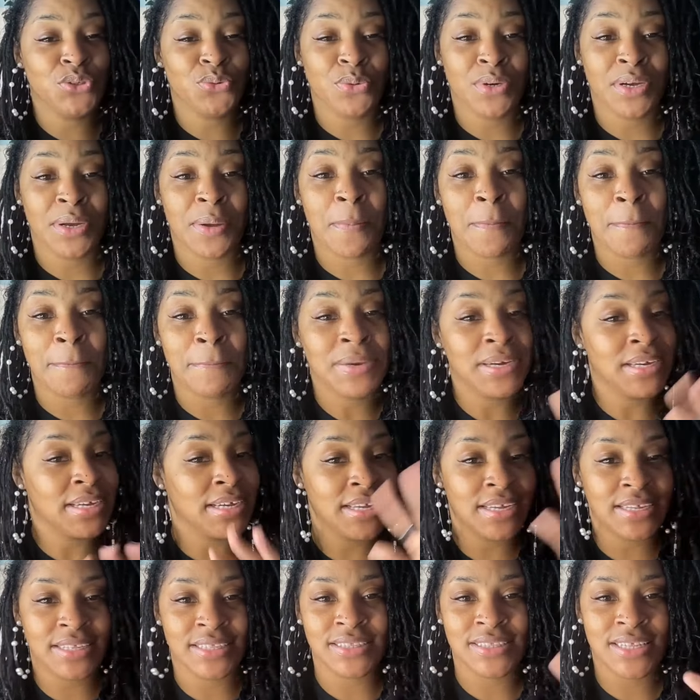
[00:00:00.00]
one,
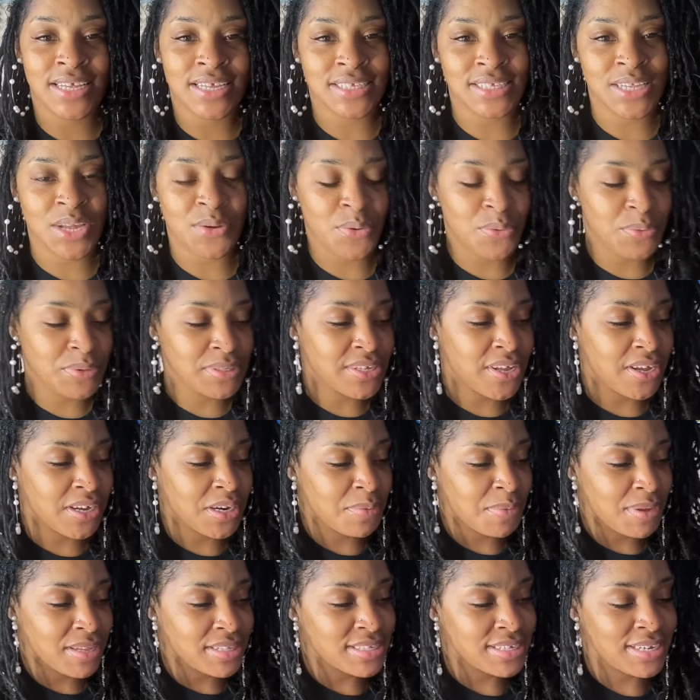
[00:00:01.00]
but that's not what we're talking
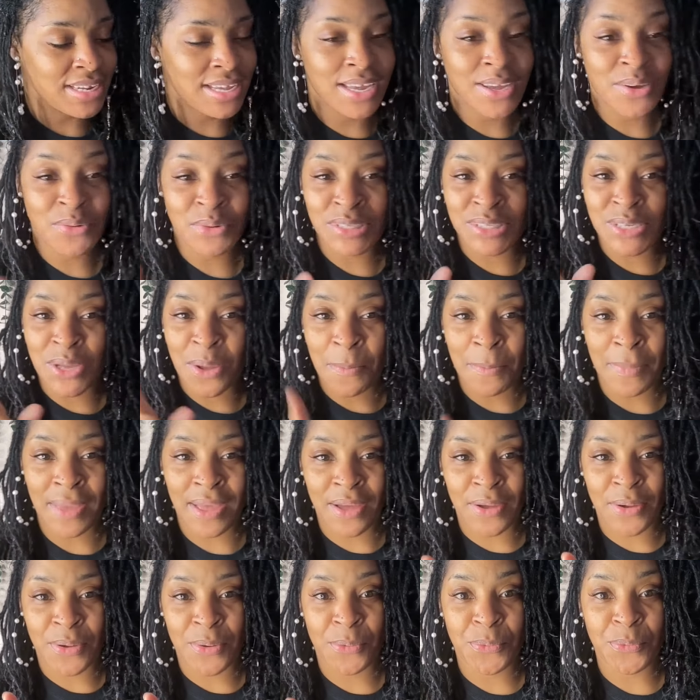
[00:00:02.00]
about today. We're talking
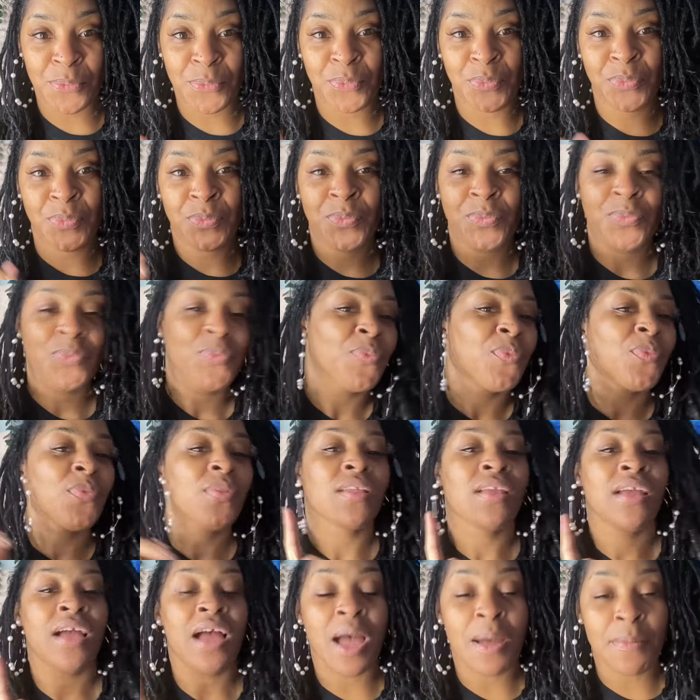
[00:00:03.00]
about,
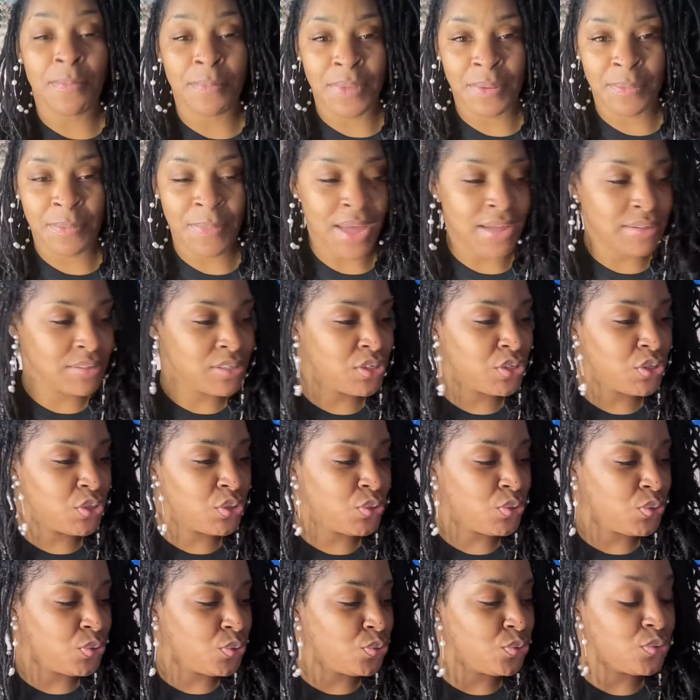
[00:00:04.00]
I'm about
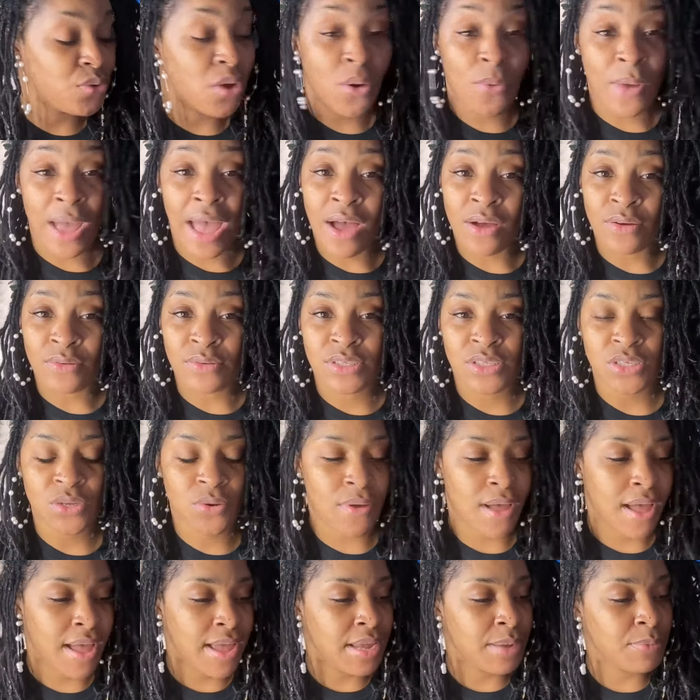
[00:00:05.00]
to go out, so
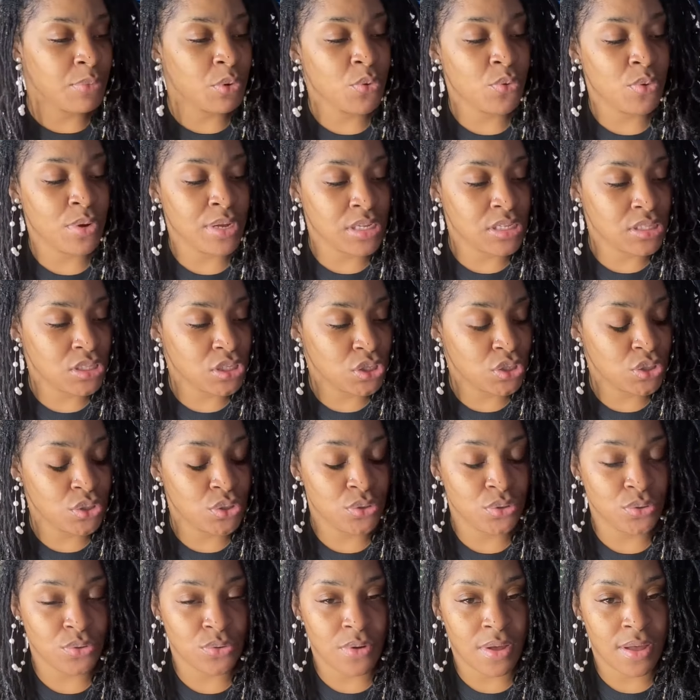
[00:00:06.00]
I am going
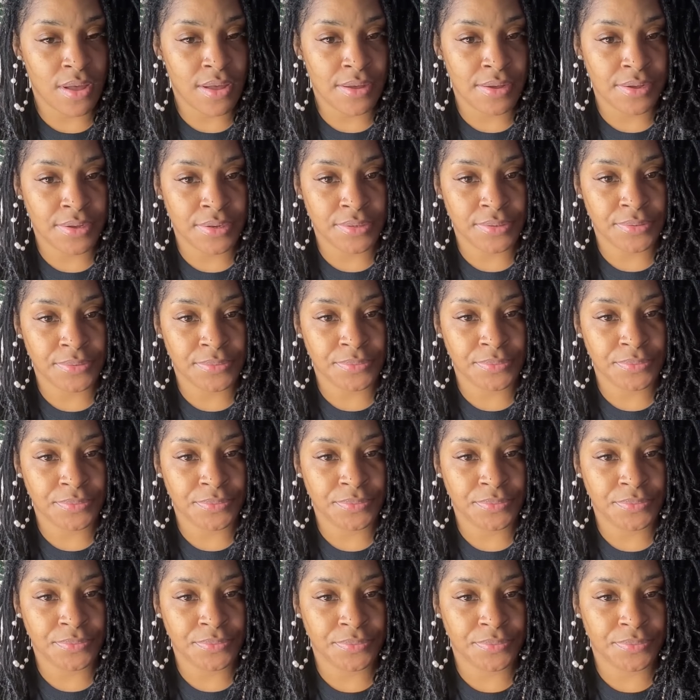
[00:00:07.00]
to,
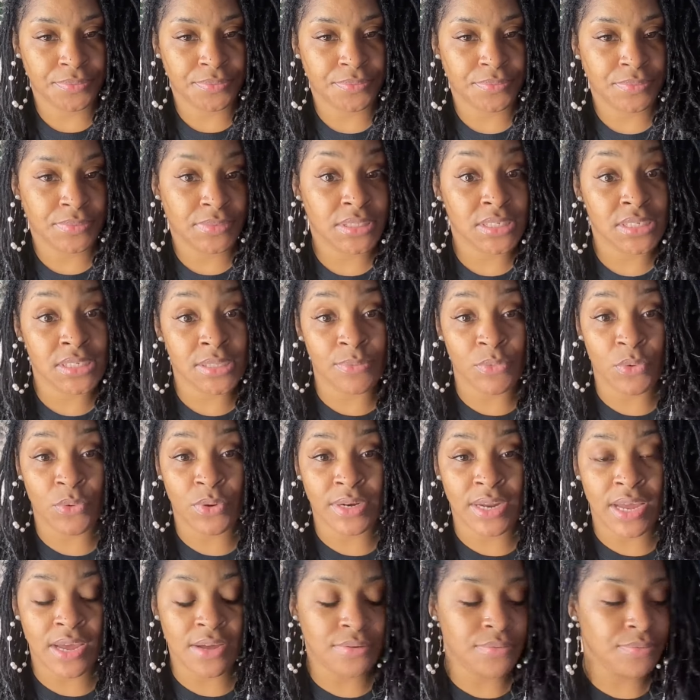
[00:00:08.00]
since I'm
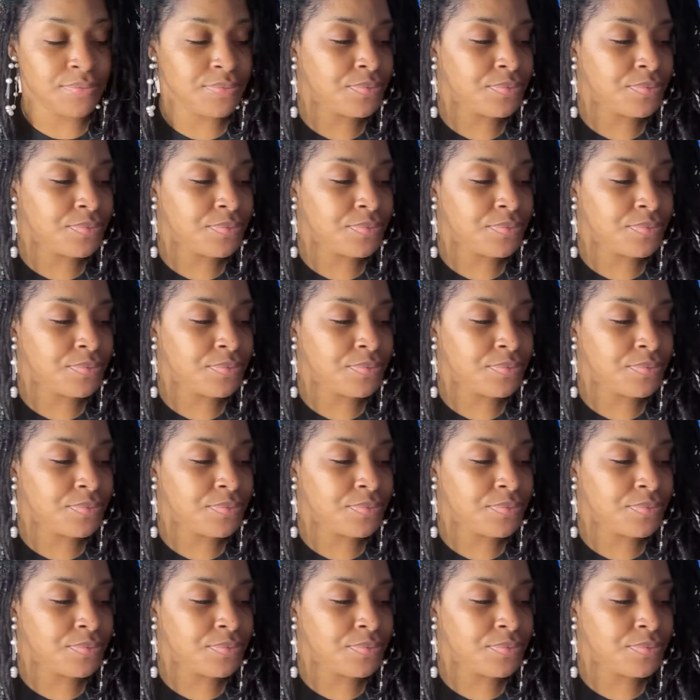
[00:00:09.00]
going out,